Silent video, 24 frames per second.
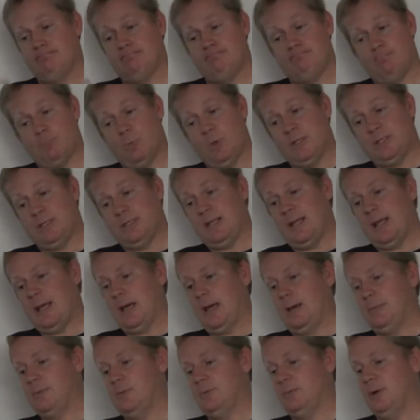What did
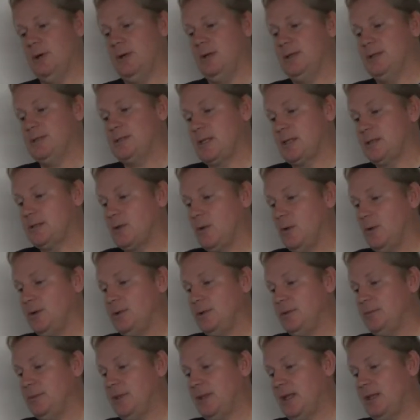happen was I told
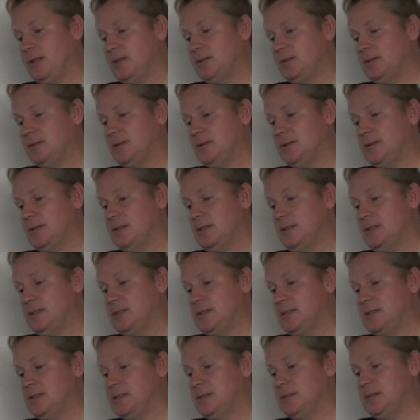him that I took
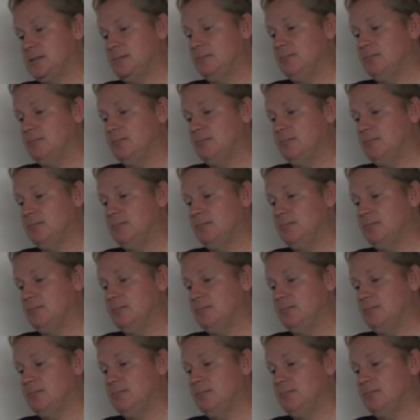his